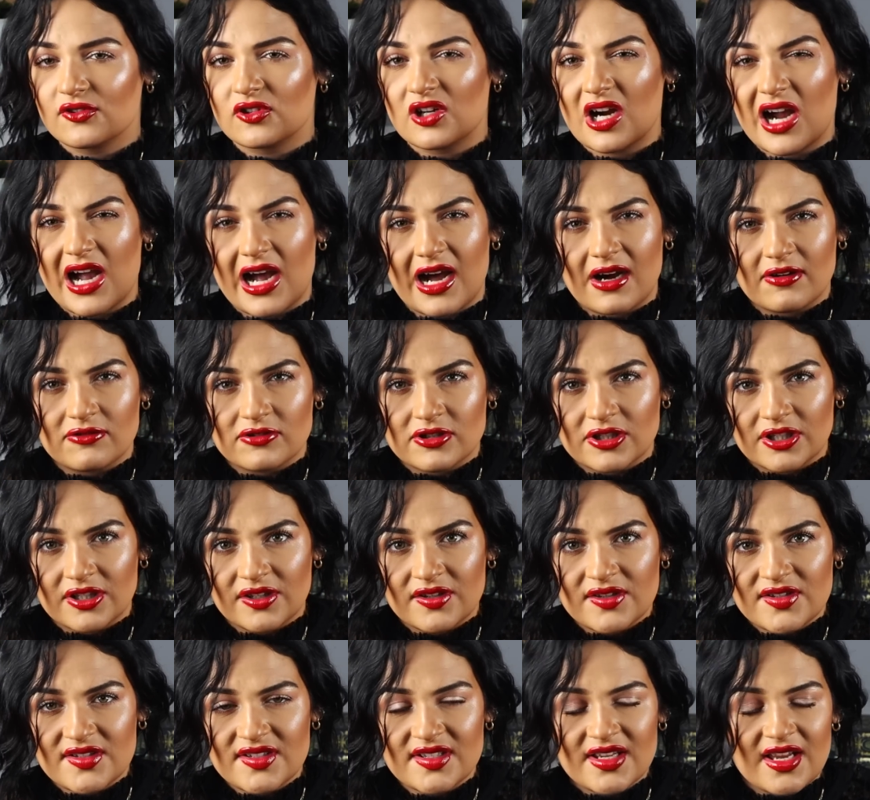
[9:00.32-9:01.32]
for
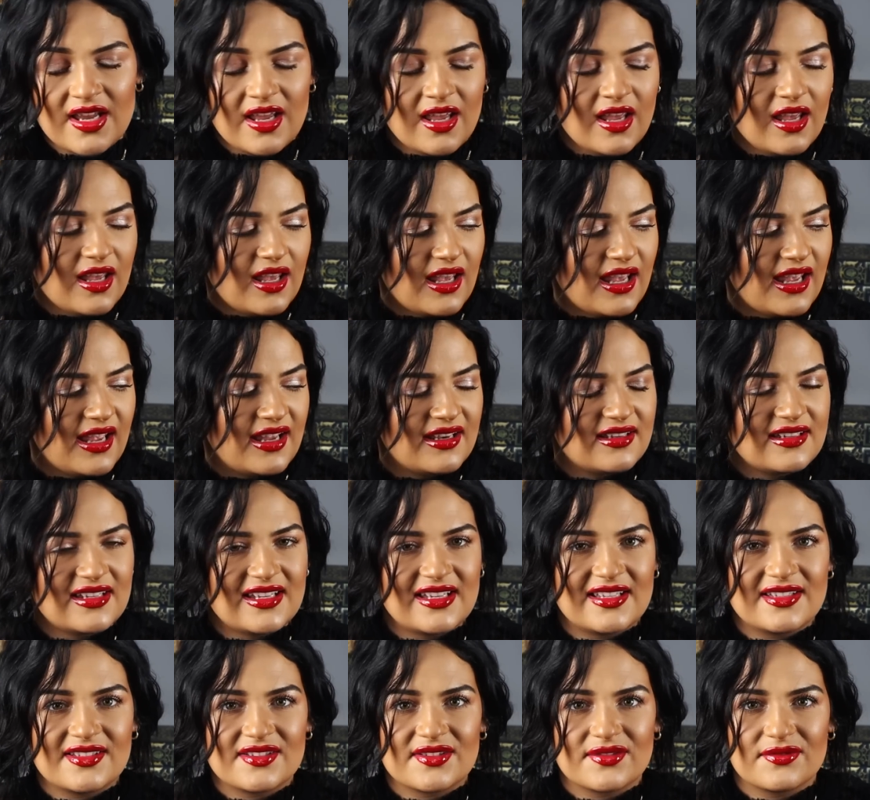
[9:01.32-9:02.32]
hours. And
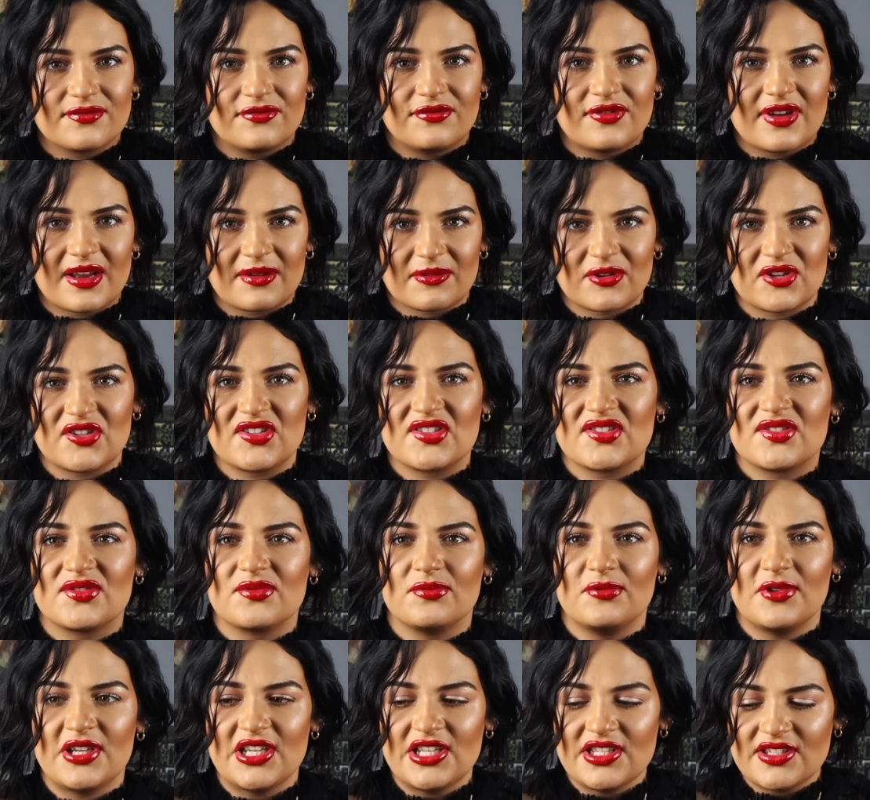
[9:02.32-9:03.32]
it's very
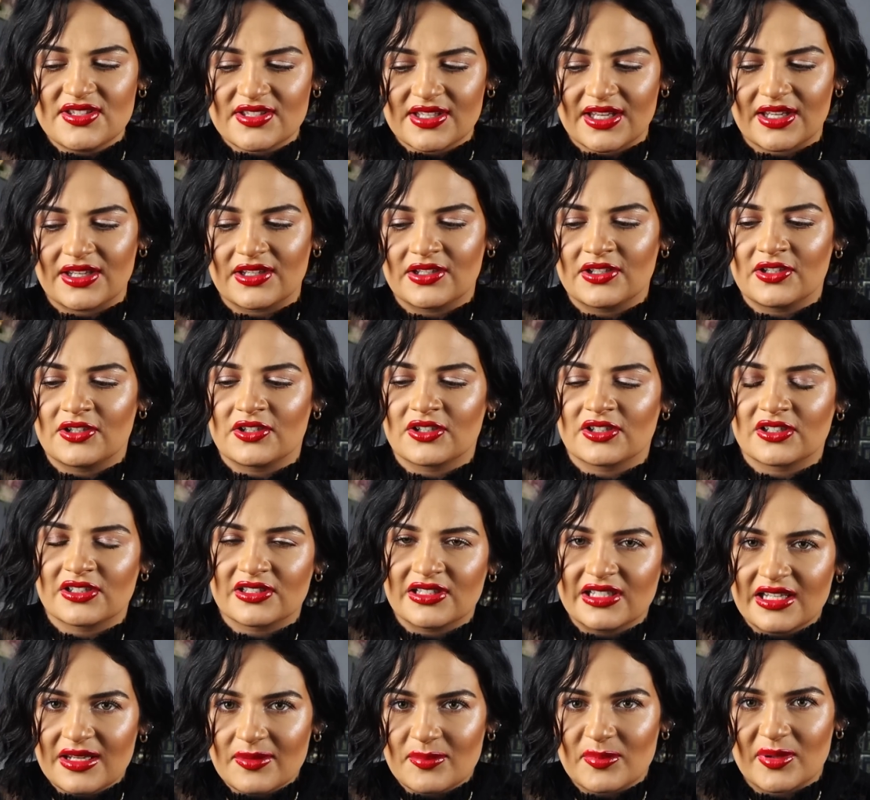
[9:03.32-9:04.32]
sweet and
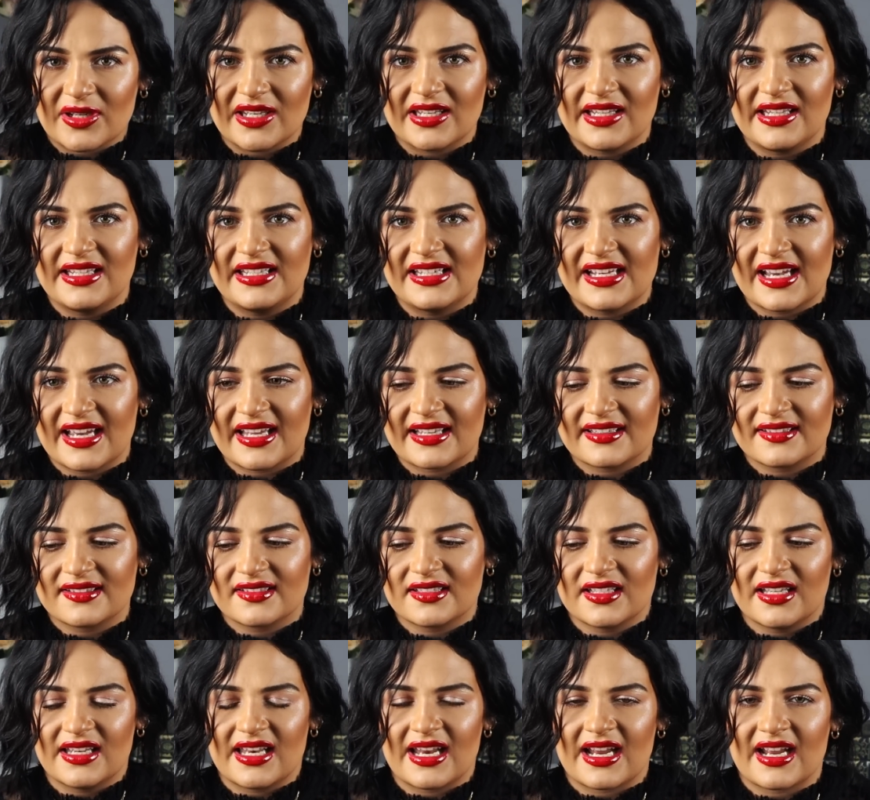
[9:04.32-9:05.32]
girly, but
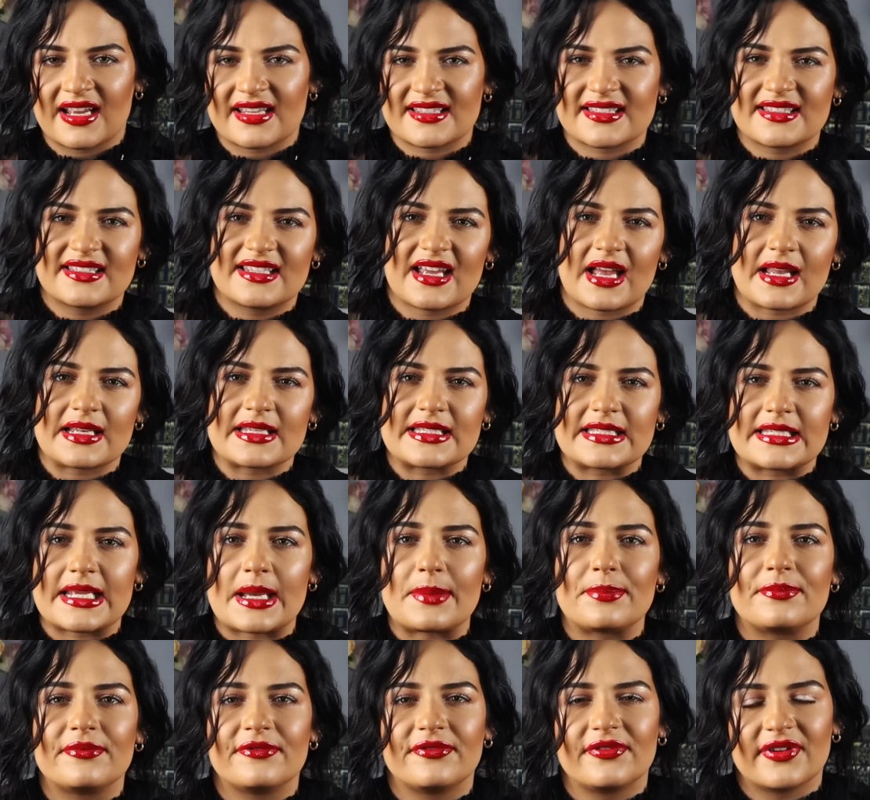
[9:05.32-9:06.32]
yet it has that
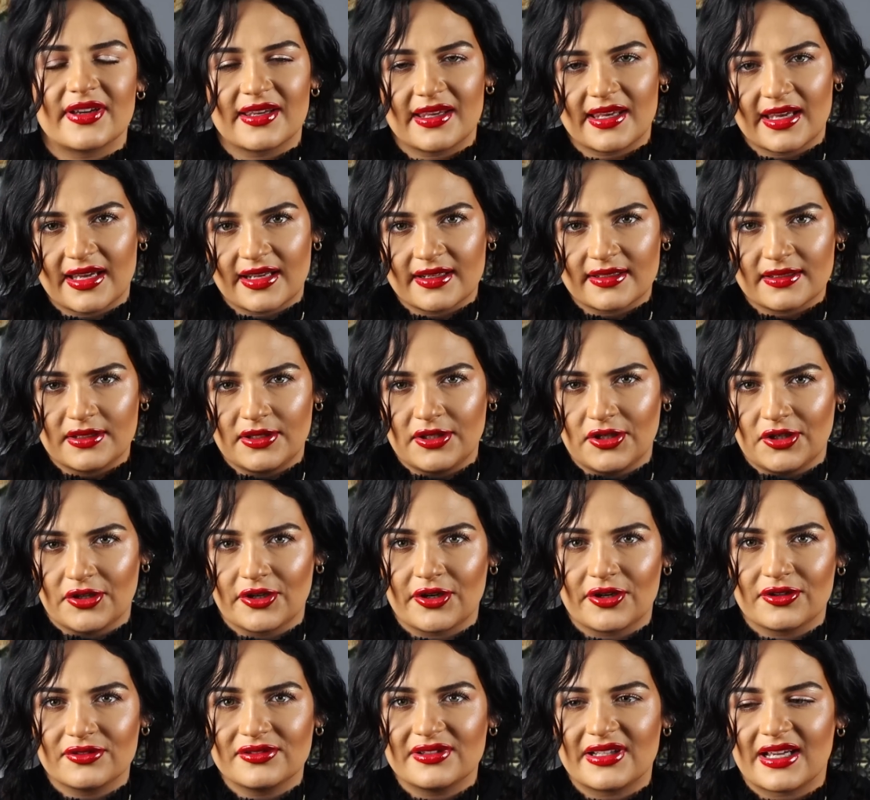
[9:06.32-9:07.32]
depth again, you
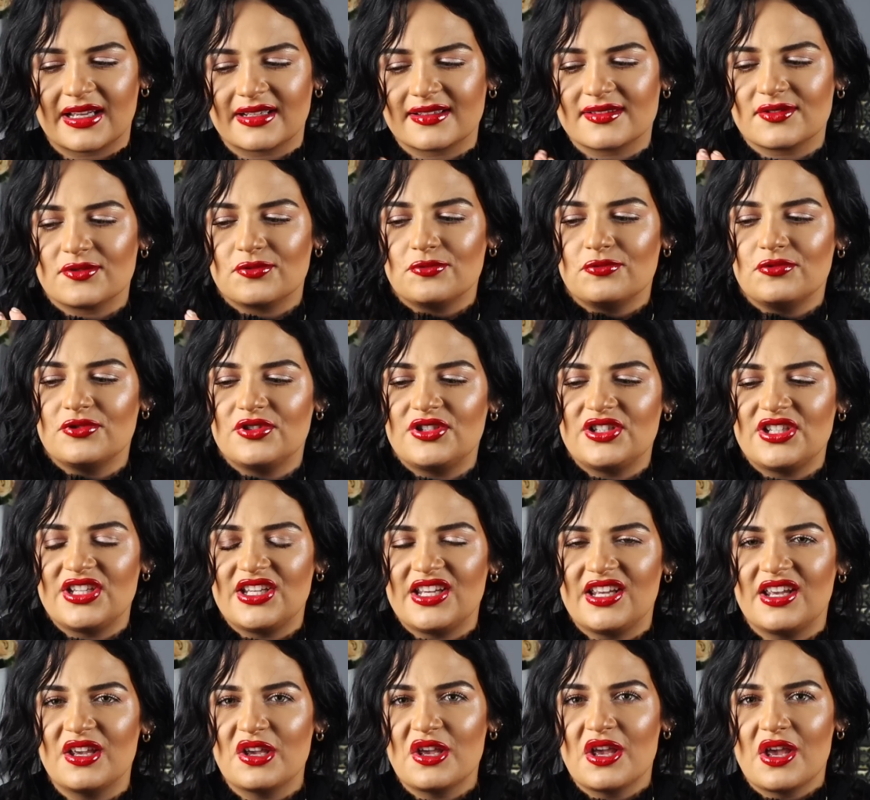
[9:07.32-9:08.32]
know, that
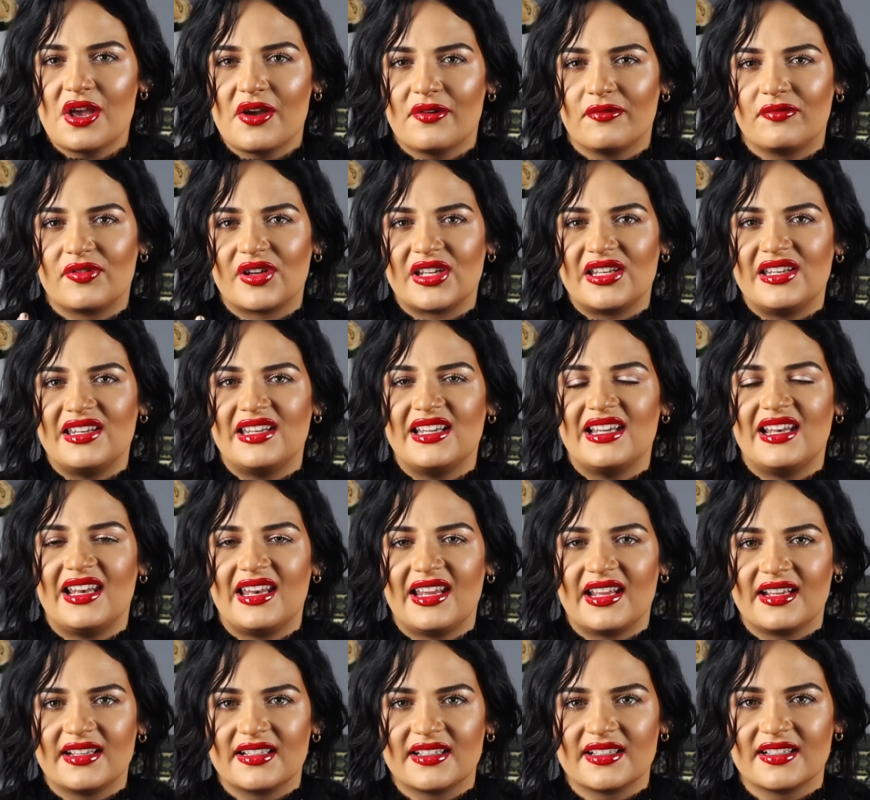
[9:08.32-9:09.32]
oudy,
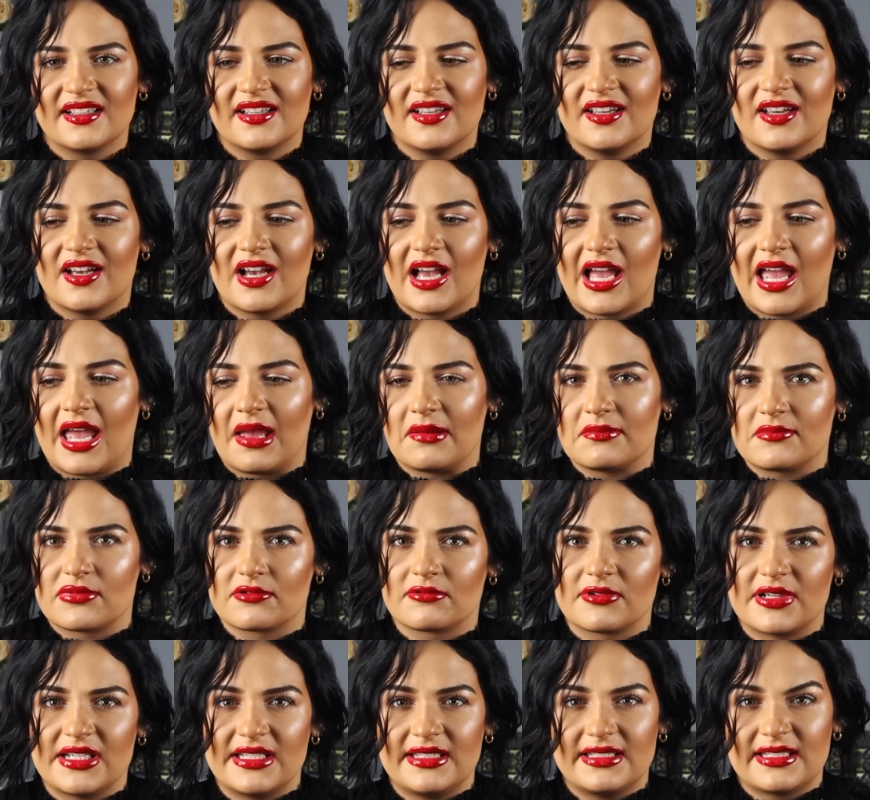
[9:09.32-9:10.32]
vanillic,
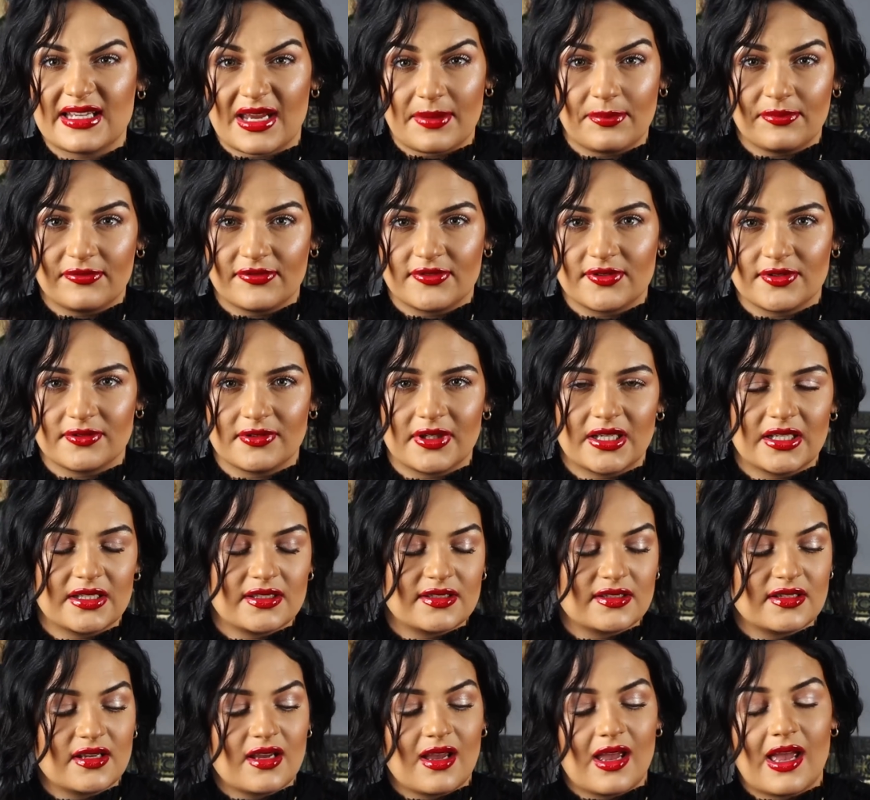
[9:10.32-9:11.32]
ambery depth to
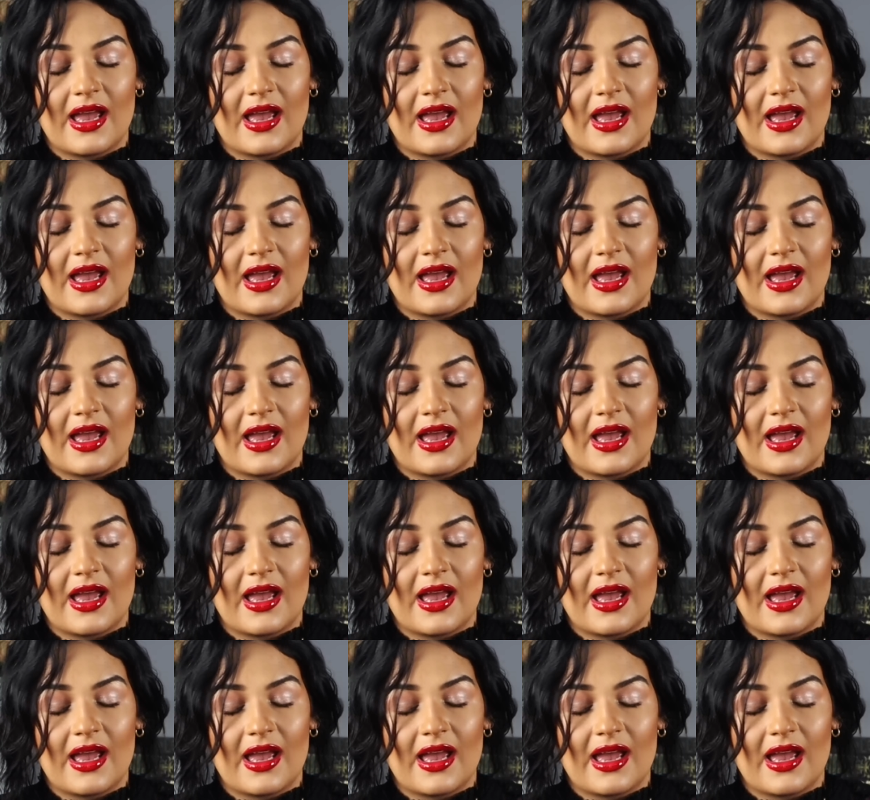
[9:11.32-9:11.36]
it.